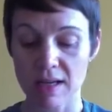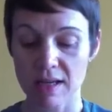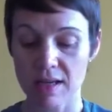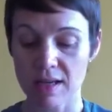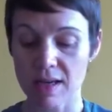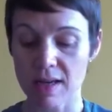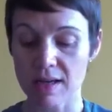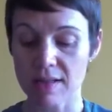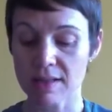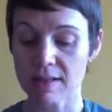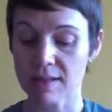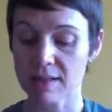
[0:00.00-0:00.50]

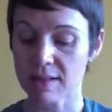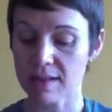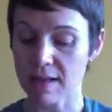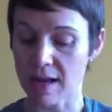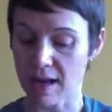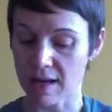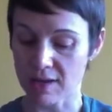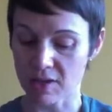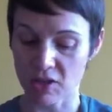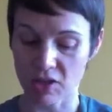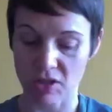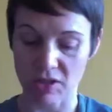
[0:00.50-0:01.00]
"Yes,
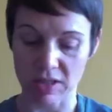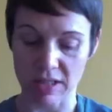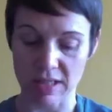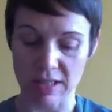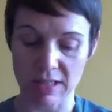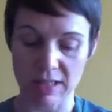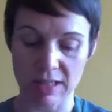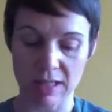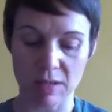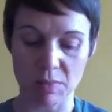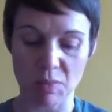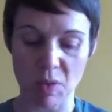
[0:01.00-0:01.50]
actually,"
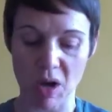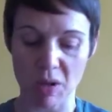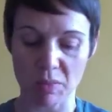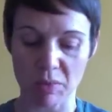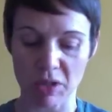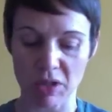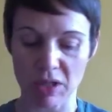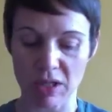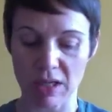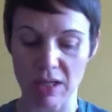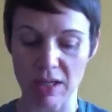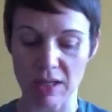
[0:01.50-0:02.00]
said Mom,
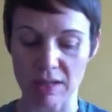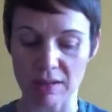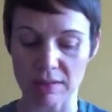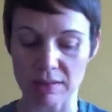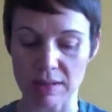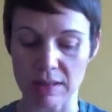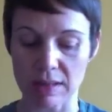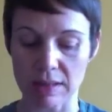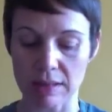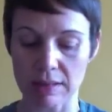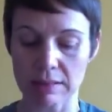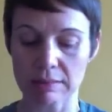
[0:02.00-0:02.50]
looking
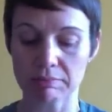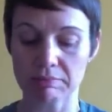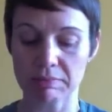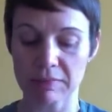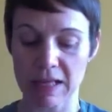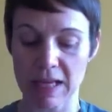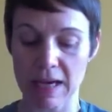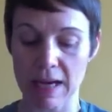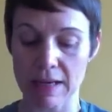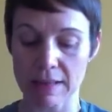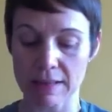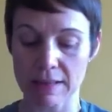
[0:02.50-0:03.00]
guilty.
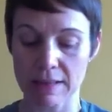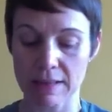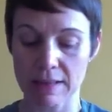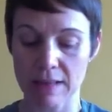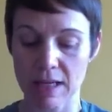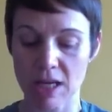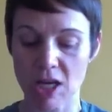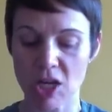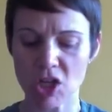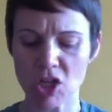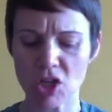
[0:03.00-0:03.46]
"Yes."